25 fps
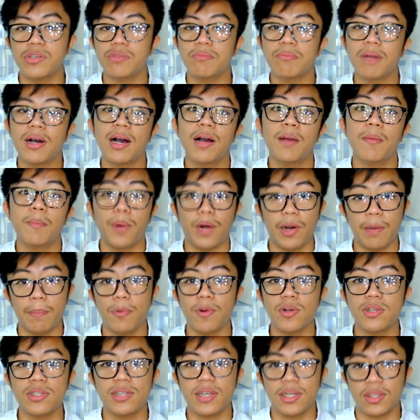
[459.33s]
yung
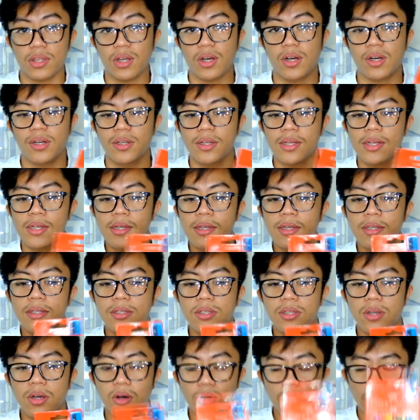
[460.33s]
purpose nito.
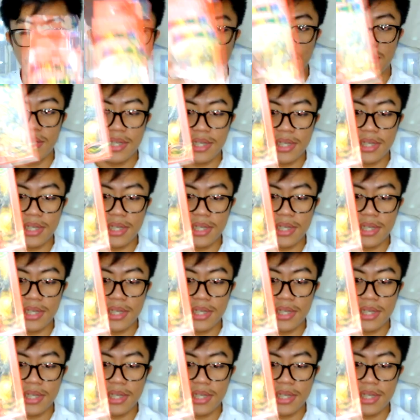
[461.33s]
So this